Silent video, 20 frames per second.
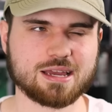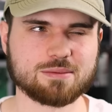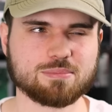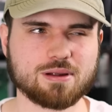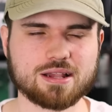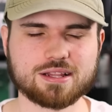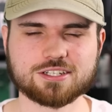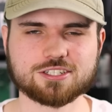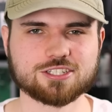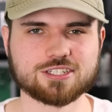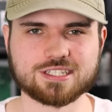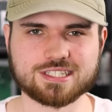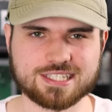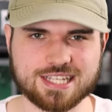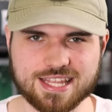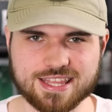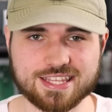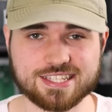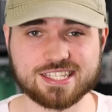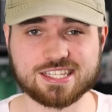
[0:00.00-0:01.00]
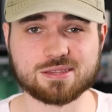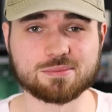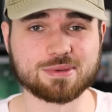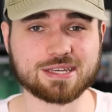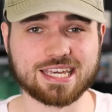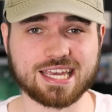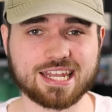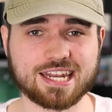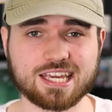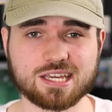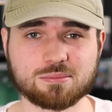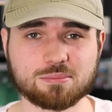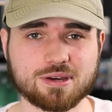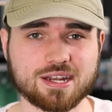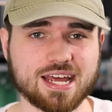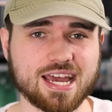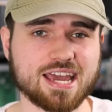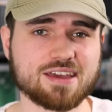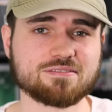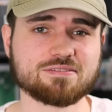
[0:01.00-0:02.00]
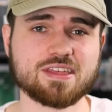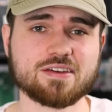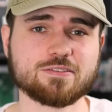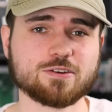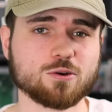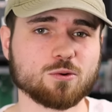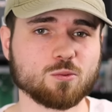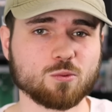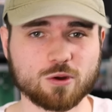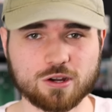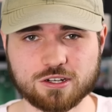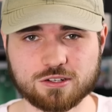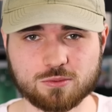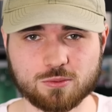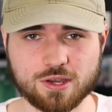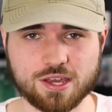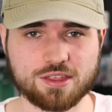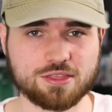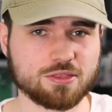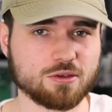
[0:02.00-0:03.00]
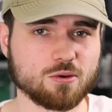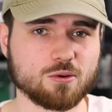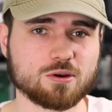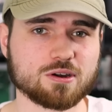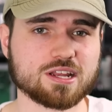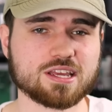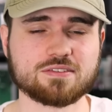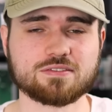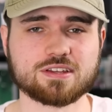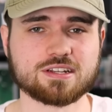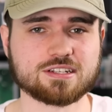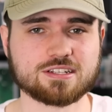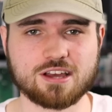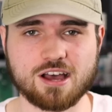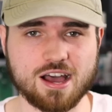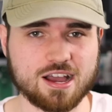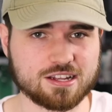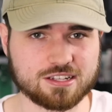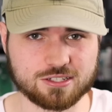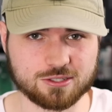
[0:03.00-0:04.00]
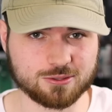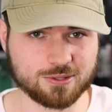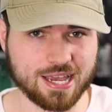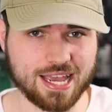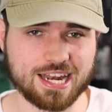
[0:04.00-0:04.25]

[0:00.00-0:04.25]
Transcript: I probably should have said this at the beginning, but I have never worked with or even talked to